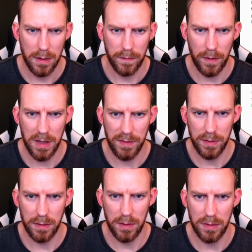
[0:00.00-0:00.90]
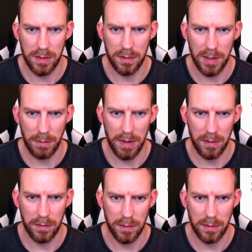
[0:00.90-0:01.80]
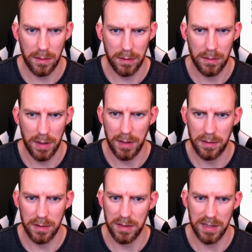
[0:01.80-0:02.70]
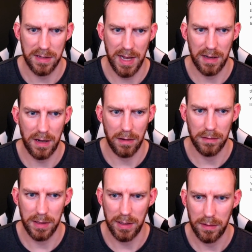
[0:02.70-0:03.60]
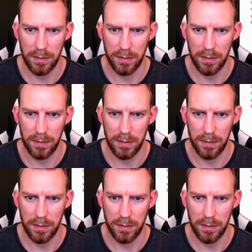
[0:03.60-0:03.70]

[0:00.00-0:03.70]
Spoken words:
find other users' email. Right, just says that currently.